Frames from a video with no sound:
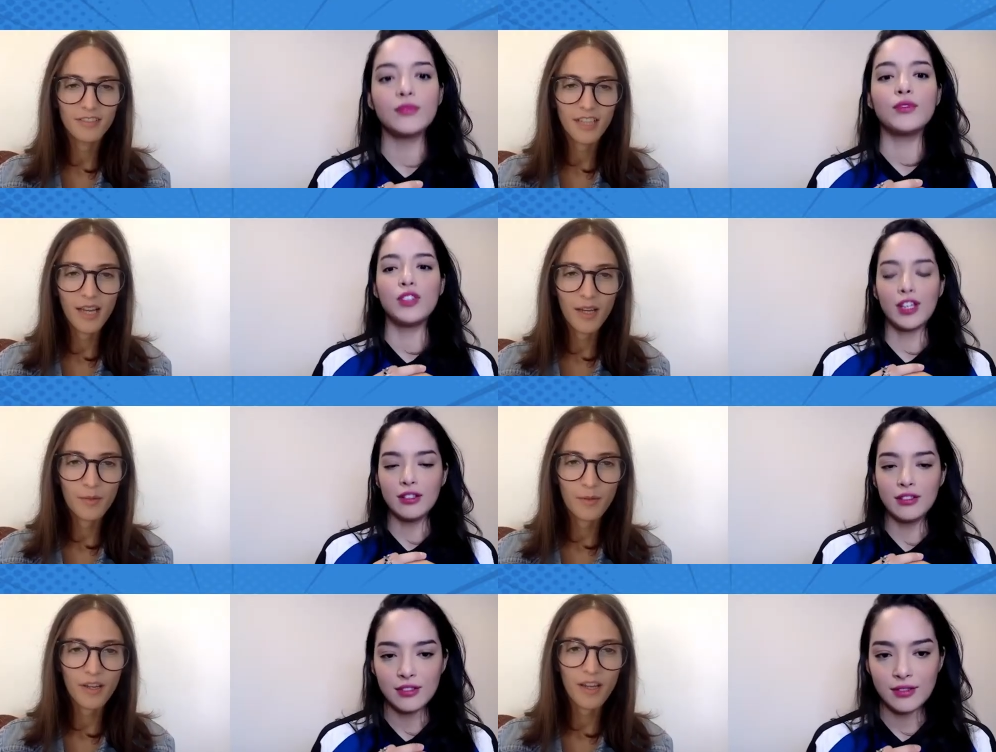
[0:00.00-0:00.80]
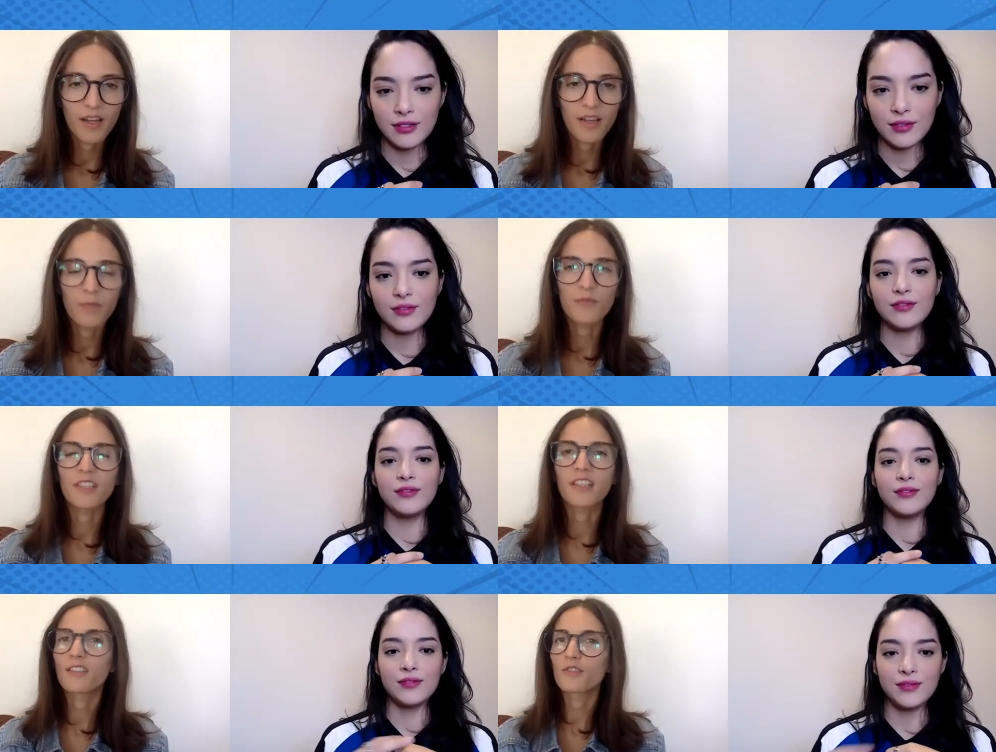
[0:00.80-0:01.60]
Speaker 1: Okay.
Speaker 2: I'm
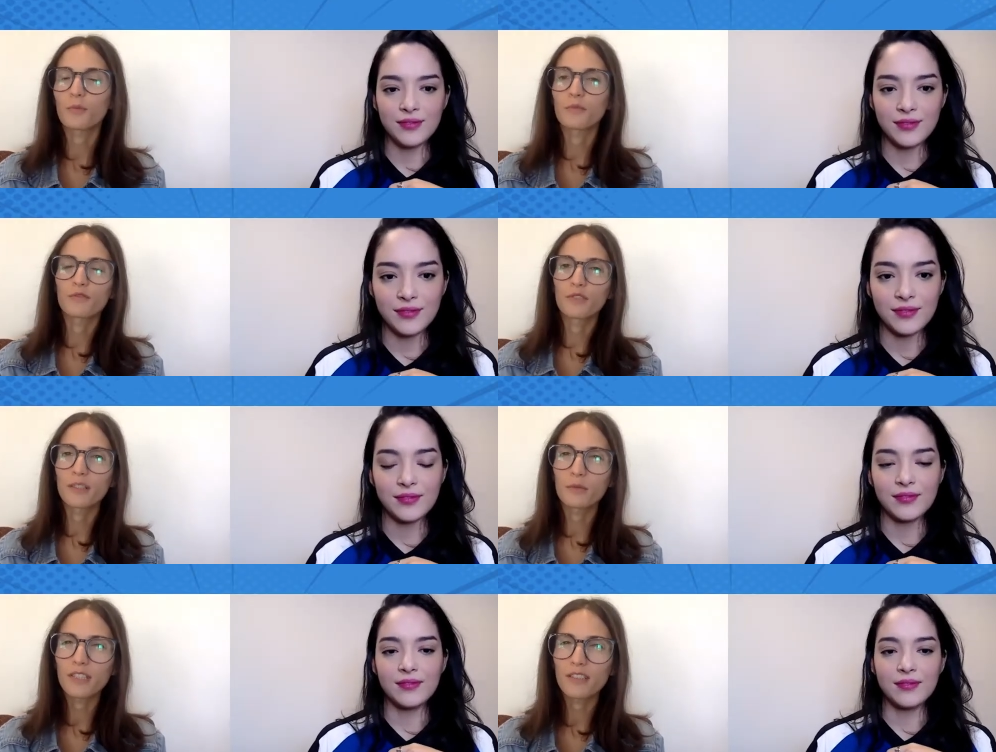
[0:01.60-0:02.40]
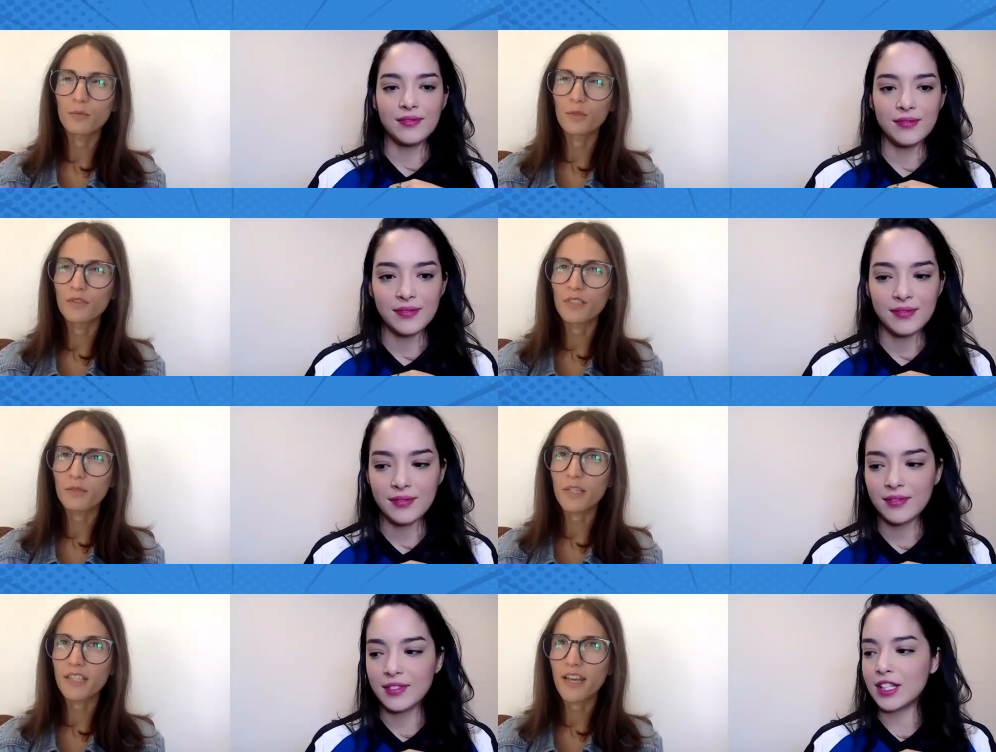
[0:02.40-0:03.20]
thinking in terms of really recent movies
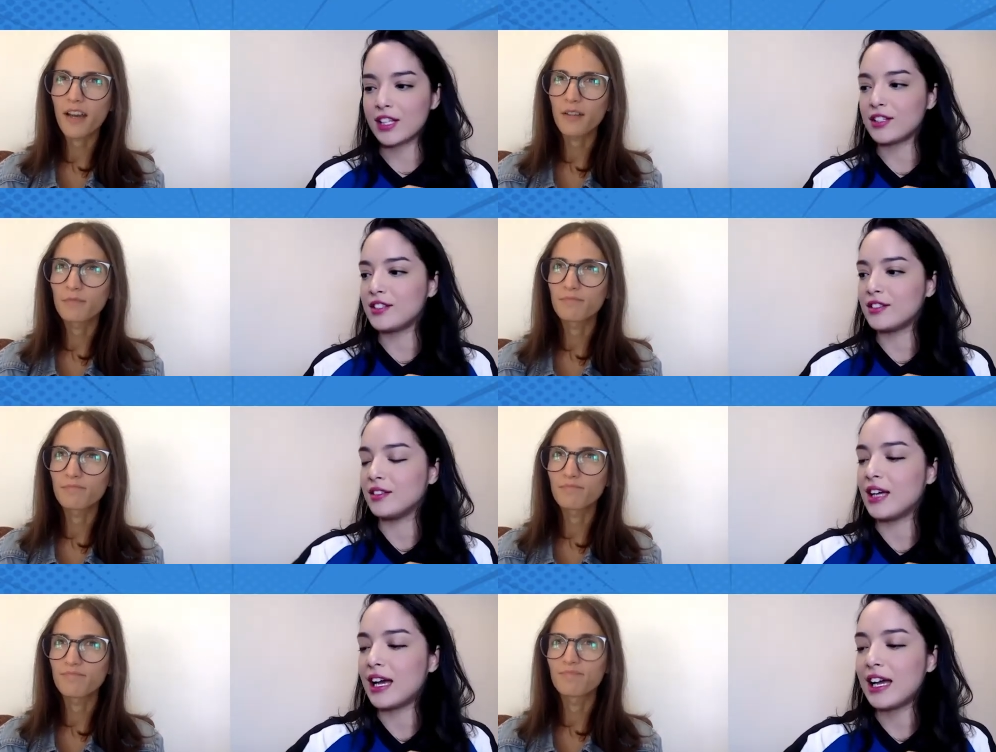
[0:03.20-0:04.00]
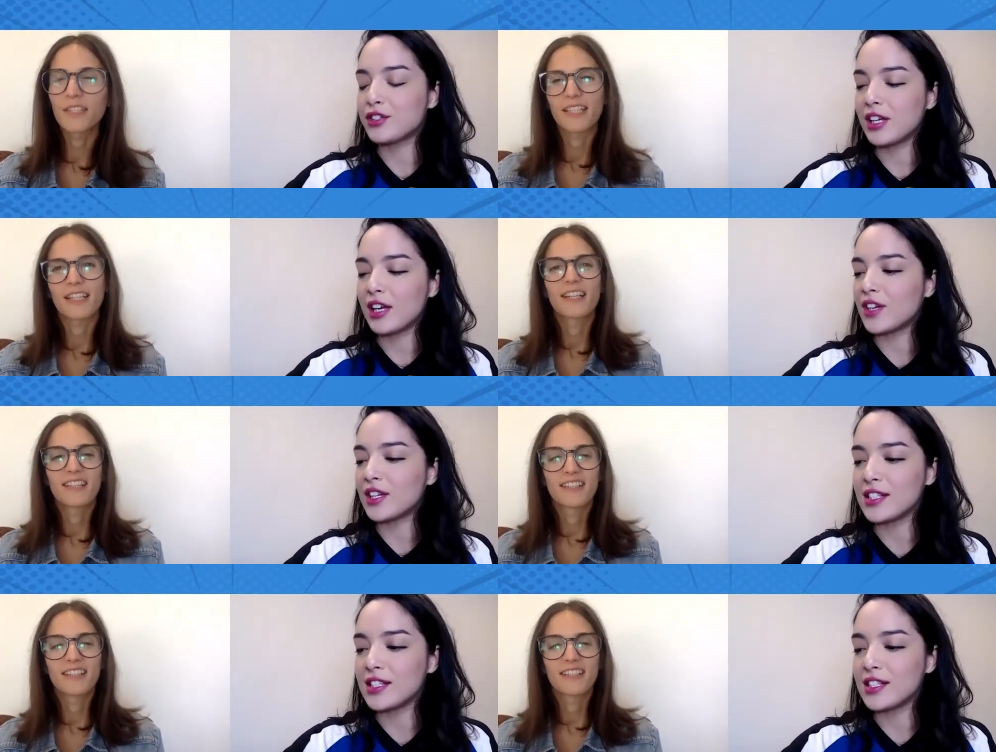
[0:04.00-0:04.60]
right now. I actually have
Speaker 1: not